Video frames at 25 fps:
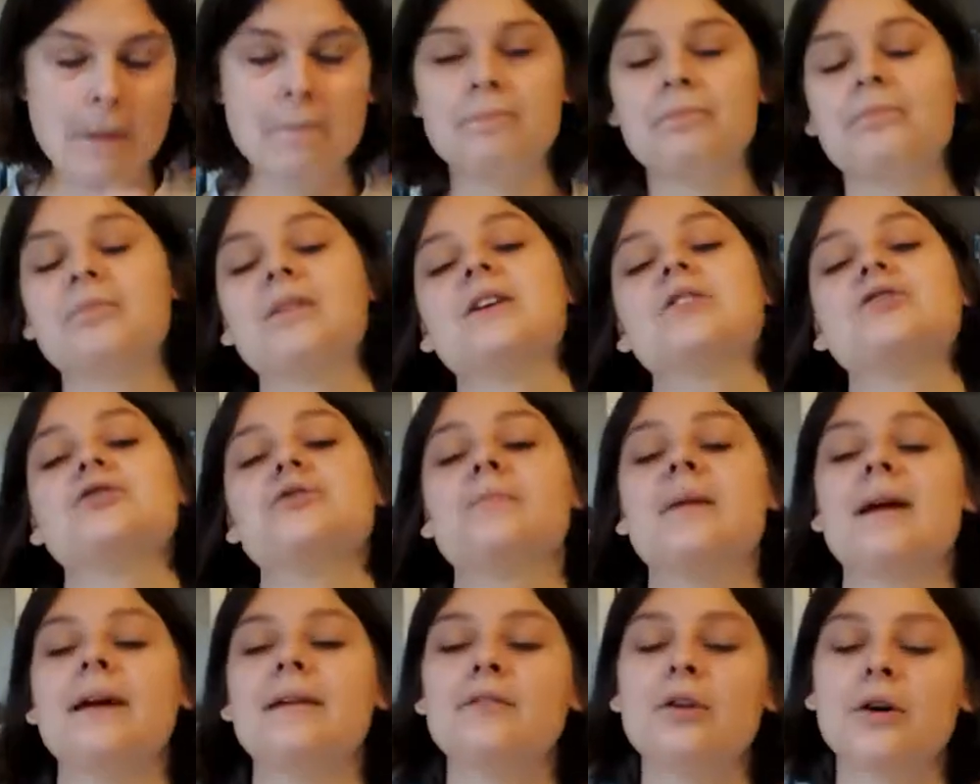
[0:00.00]

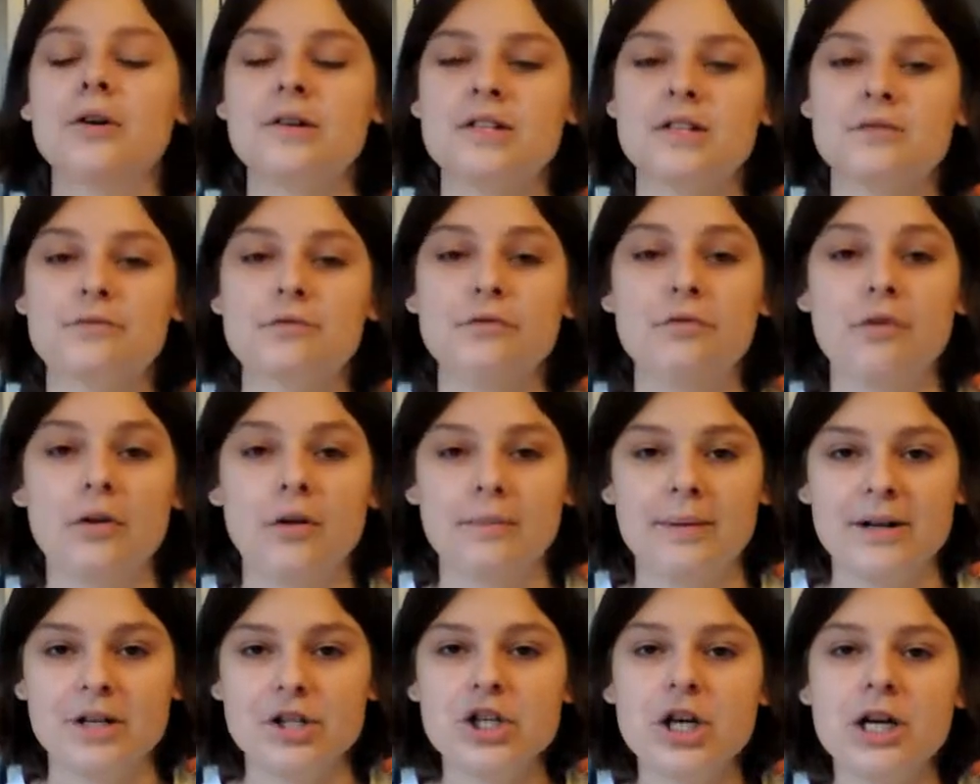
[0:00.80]
may have noticed if you follow
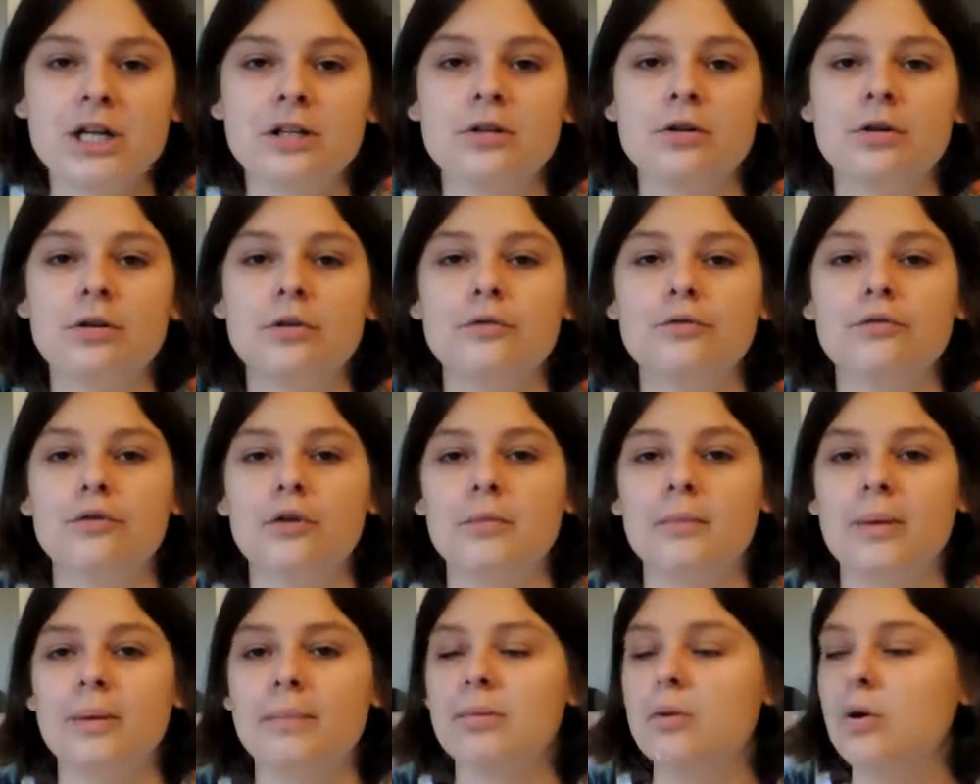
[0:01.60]
my channel or
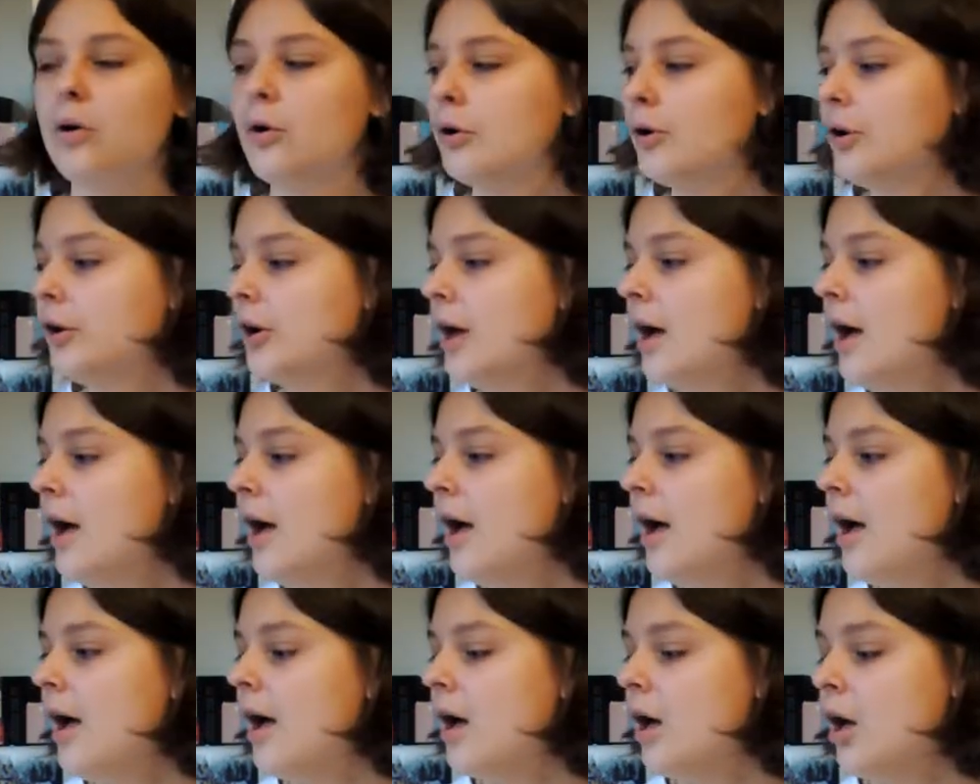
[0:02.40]
follow my blog
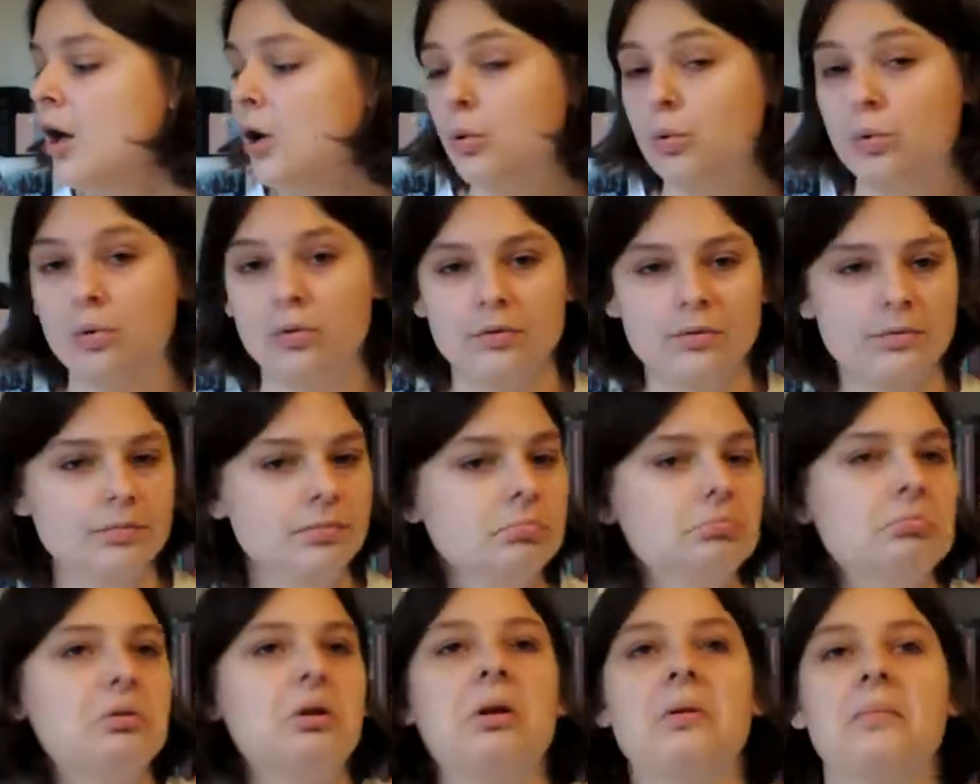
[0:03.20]
or,
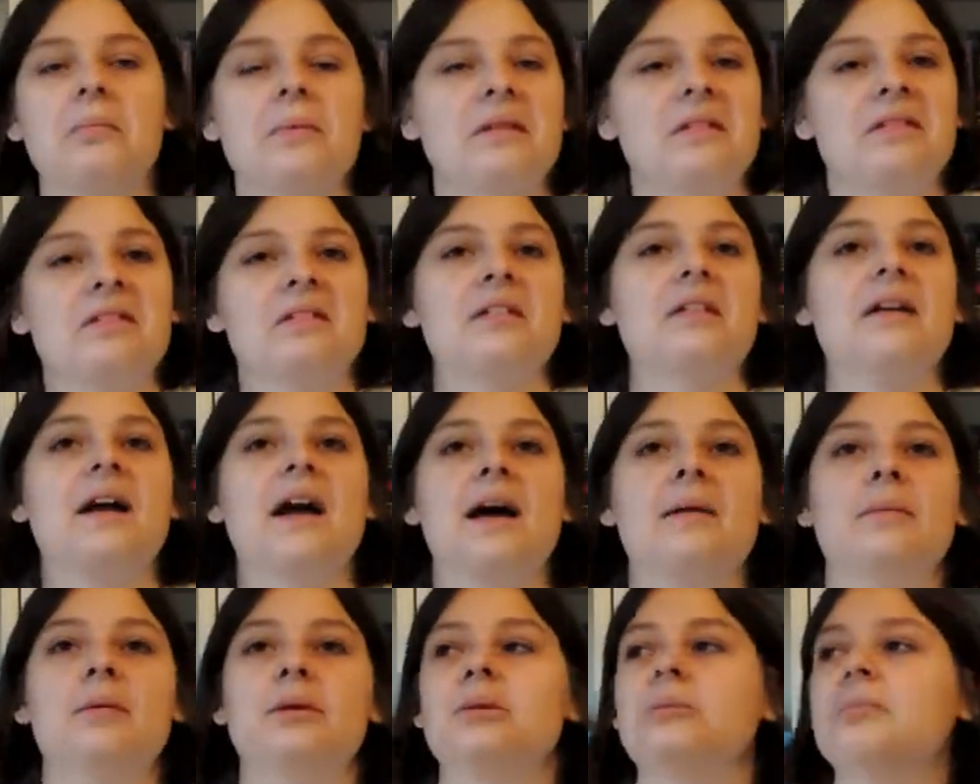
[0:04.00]
you know,
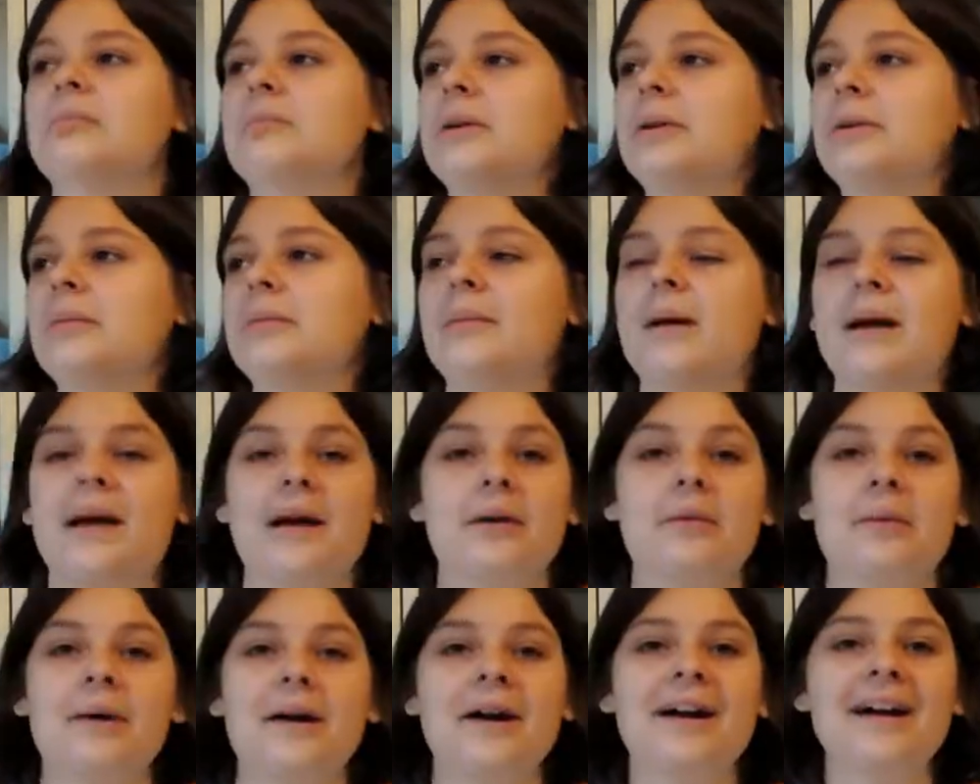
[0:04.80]
Instagram or, you know,
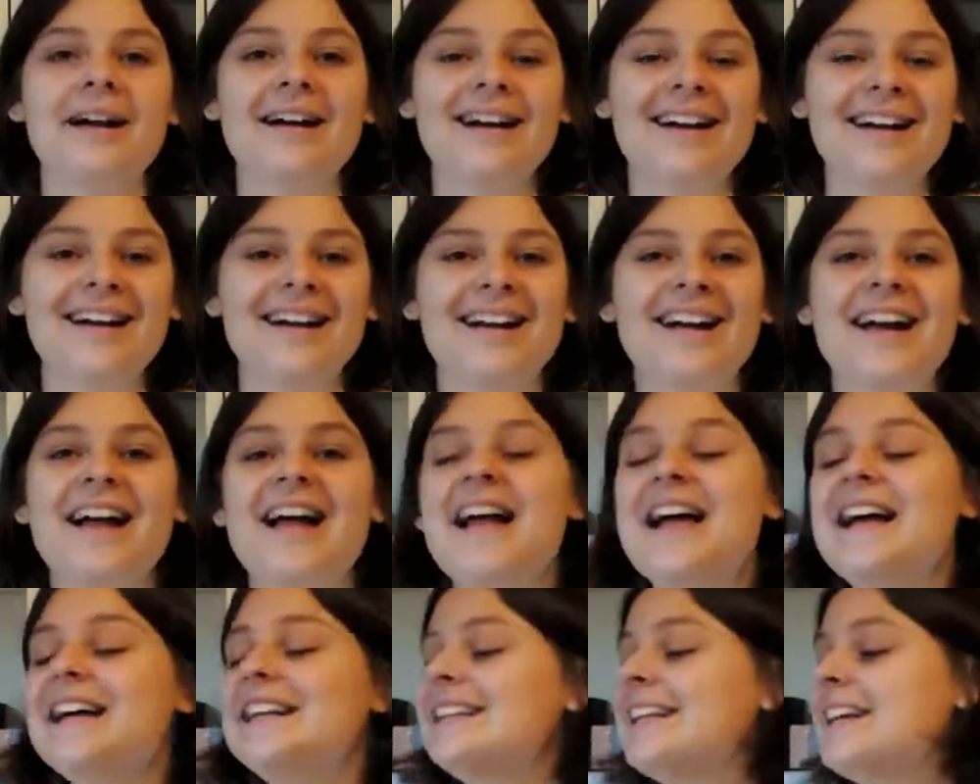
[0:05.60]
anywhere,
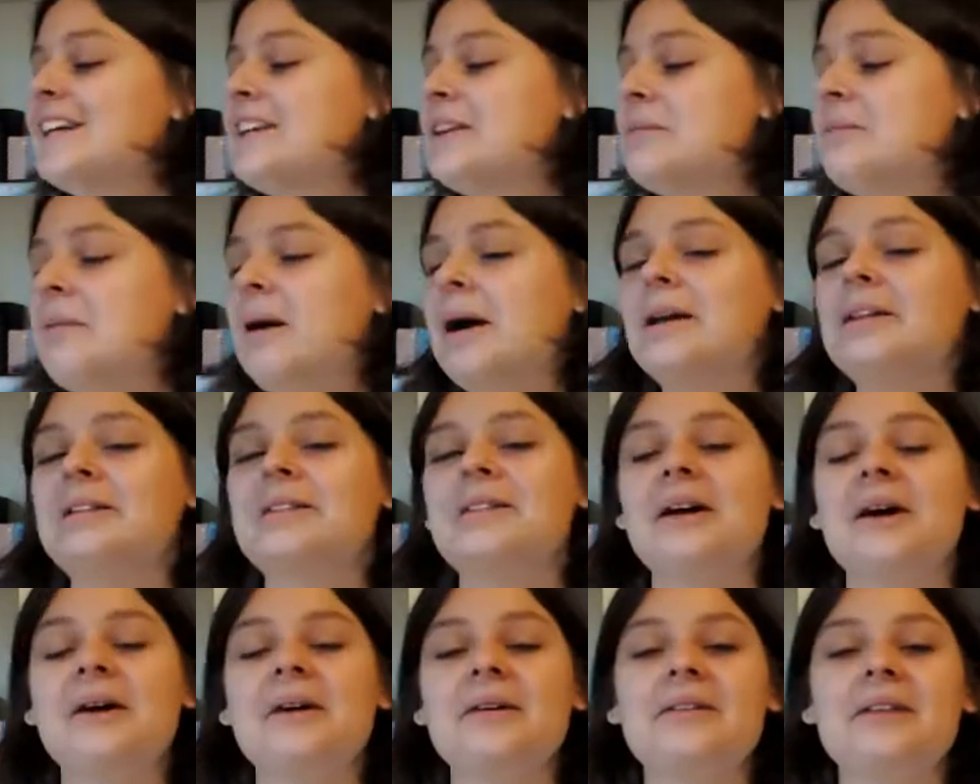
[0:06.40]
then you might
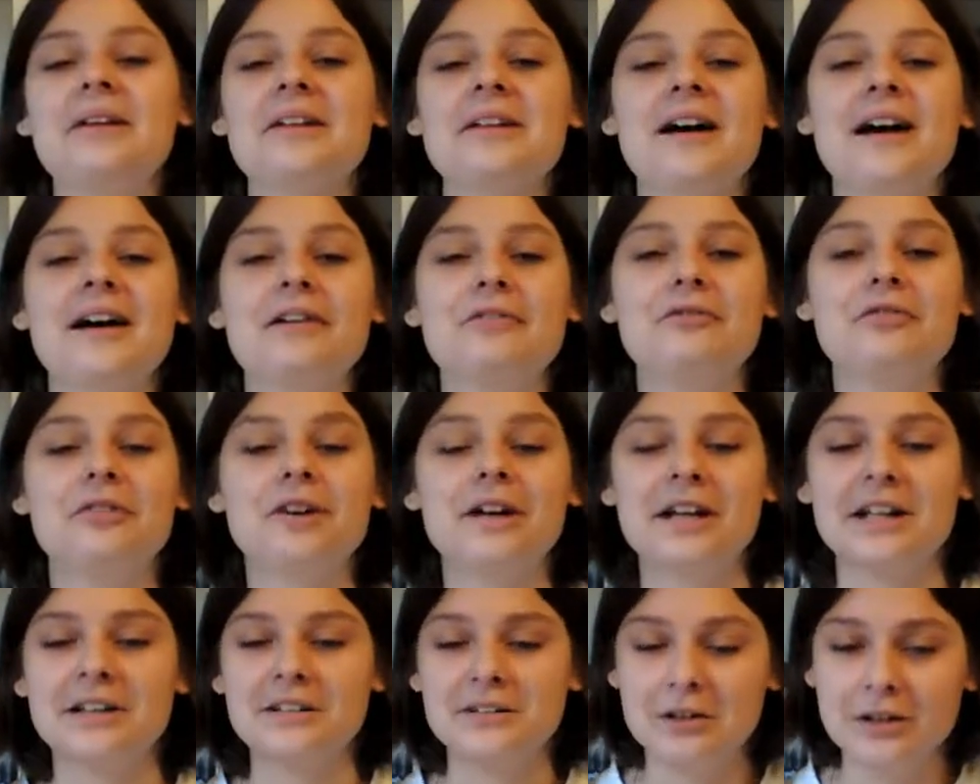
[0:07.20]
know that I
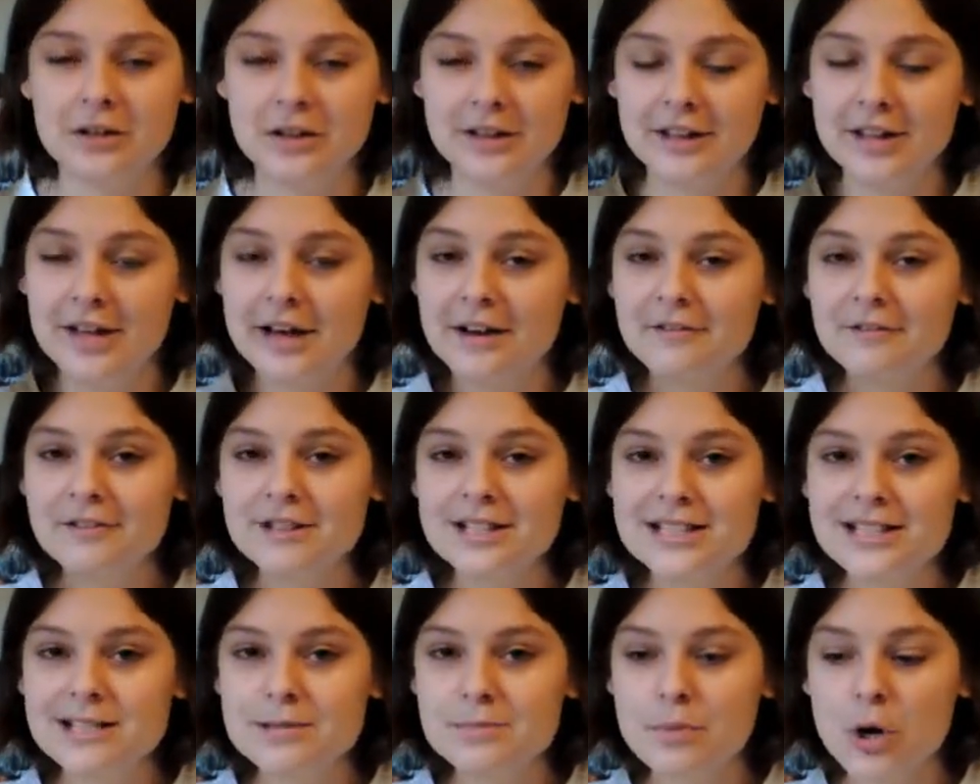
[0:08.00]
freaking love
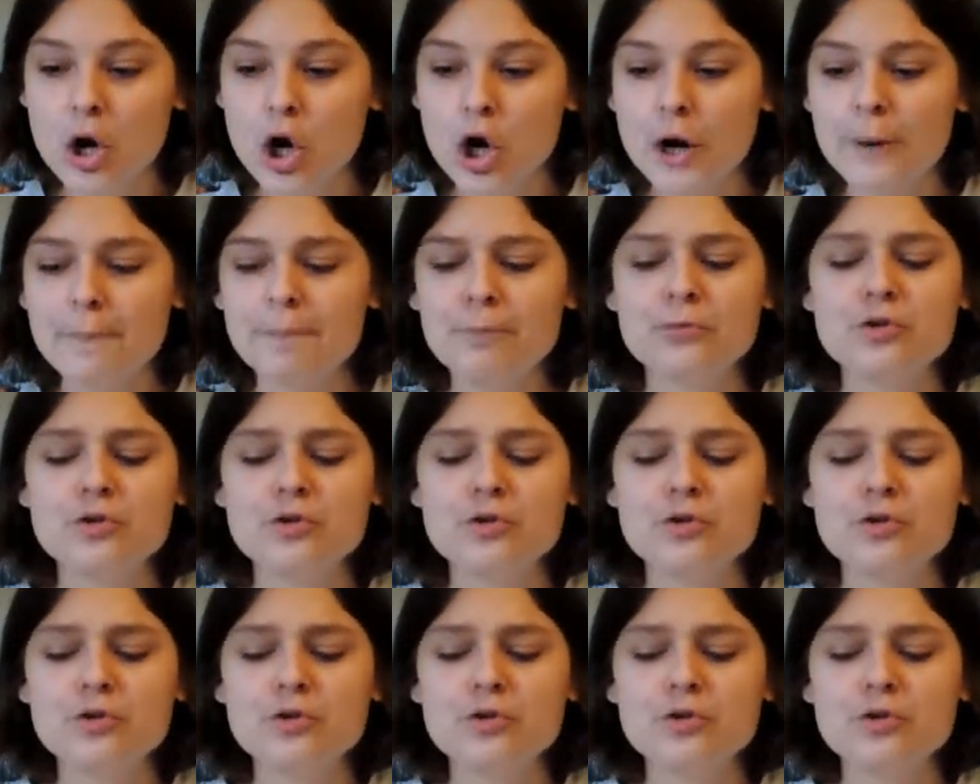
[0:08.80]
this book.